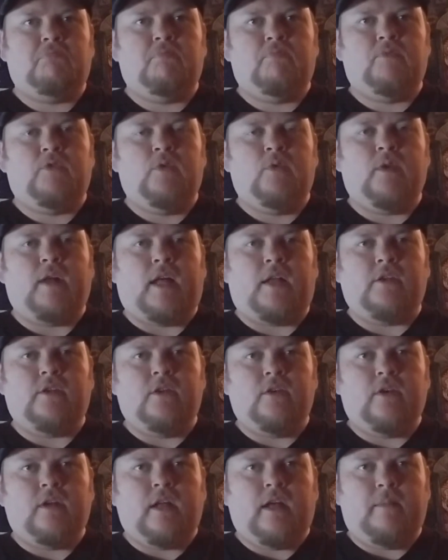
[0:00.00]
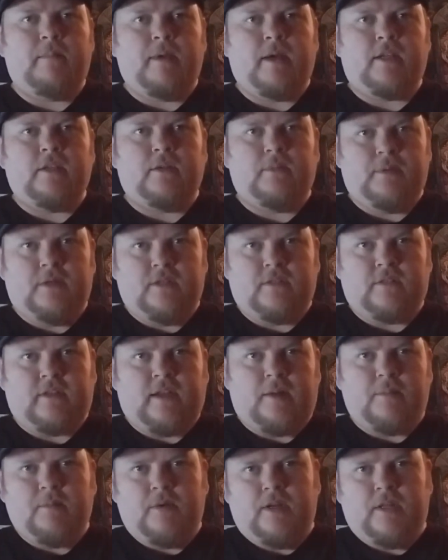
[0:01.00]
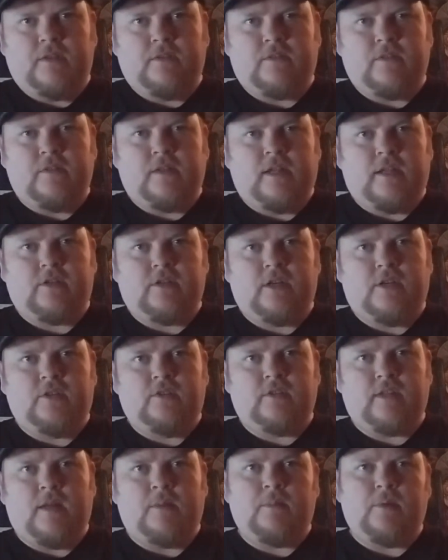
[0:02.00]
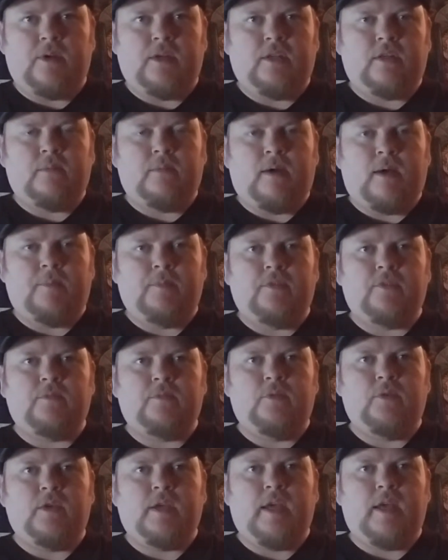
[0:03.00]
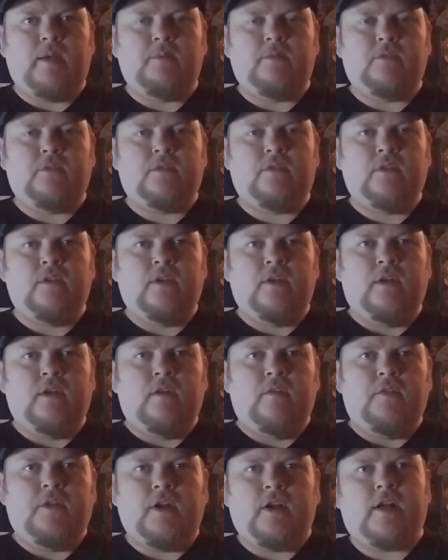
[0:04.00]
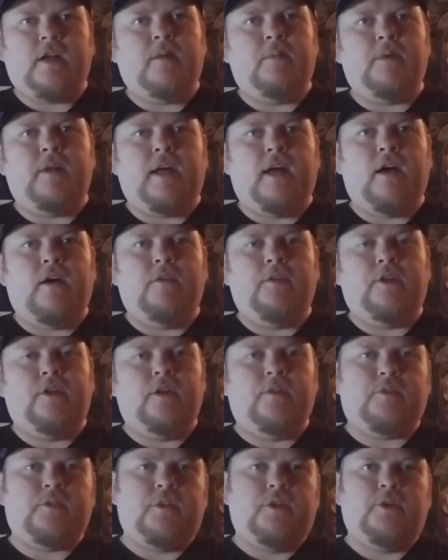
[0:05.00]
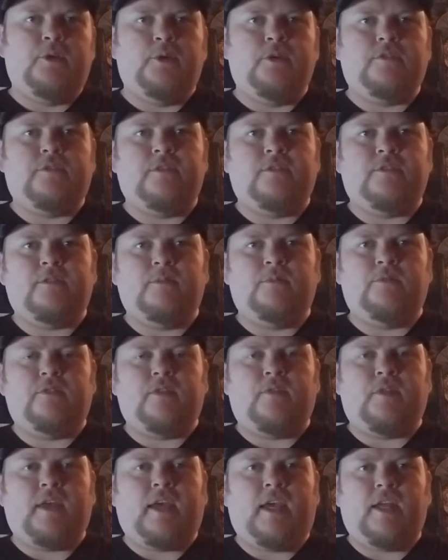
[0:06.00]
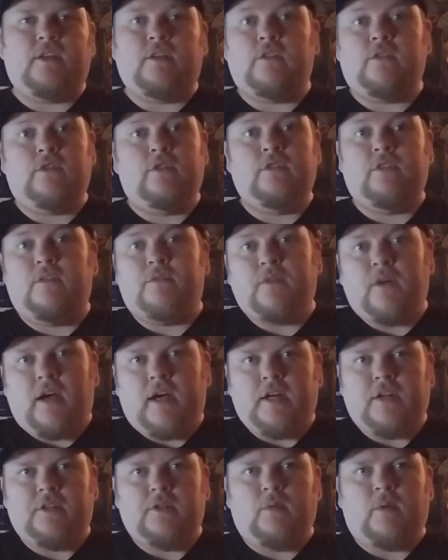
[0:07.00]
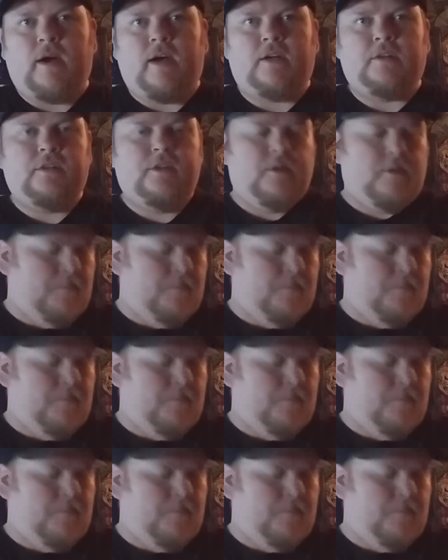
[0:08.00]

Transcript: do what I do and I make a little bit of side money. So then I try to use that money to buy me some new games that are coming out, for the newer systems, stuff that I can't just usually find in the wild.